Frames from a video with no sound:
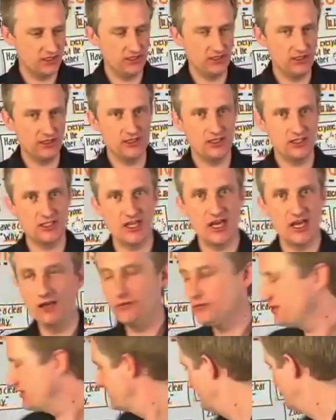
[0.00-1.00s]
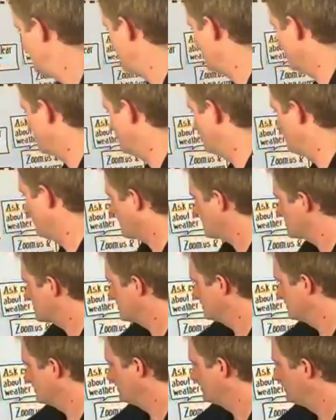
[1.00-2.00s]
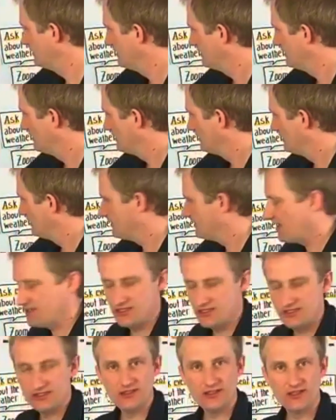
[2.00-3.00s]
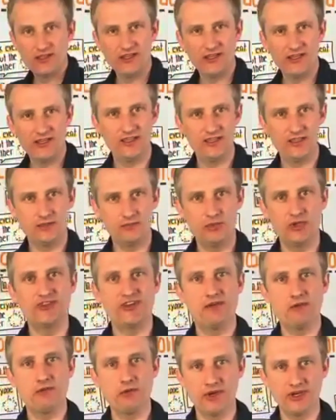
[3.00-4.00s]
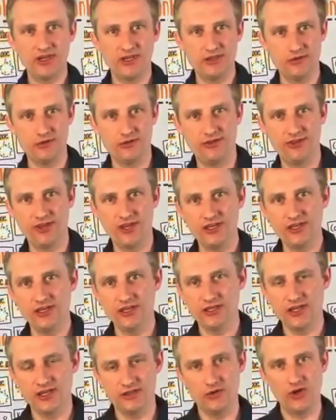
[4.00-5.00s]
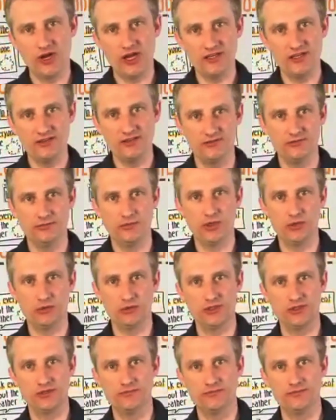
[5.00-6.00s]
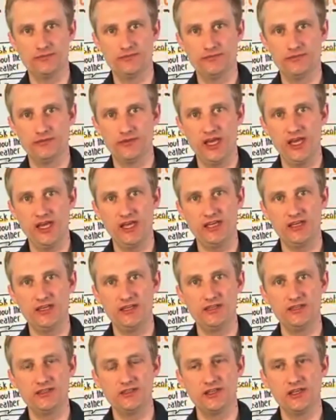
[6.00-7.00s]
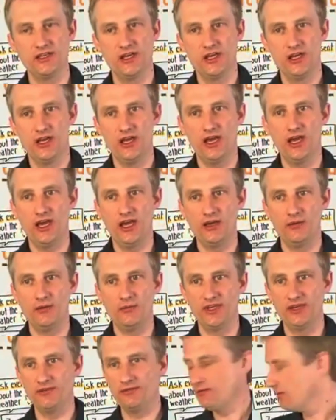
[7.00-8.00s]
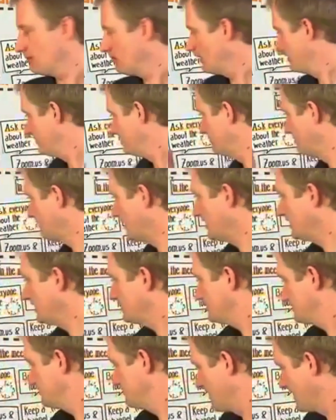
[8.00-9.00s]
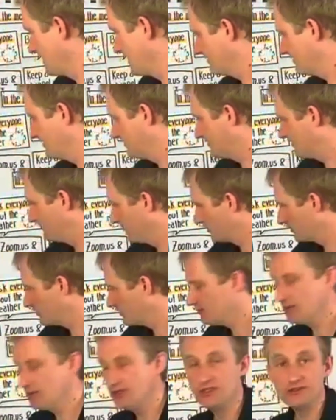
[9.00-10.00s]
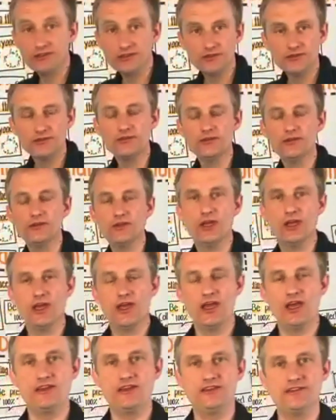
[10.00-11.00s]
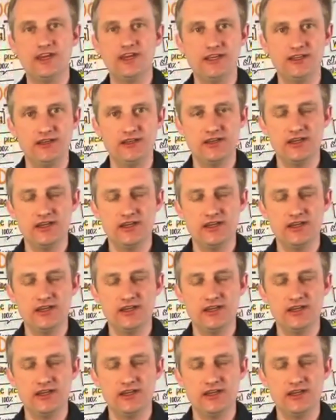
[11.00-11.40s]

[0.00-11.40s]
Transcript: start with a leading question that puts everyone into thinking and creative mode, and give everyone the right to access the document, and then